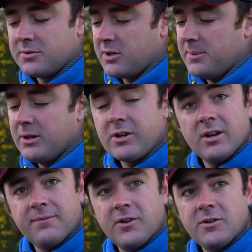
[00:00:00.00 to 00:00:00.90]
So we're going to be looking
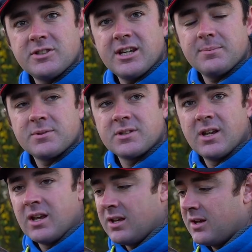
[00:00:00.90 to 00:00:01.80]
at a few tips,
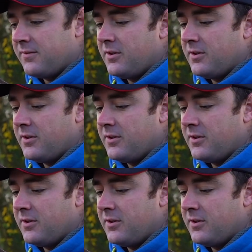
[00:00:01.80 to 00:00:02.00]
a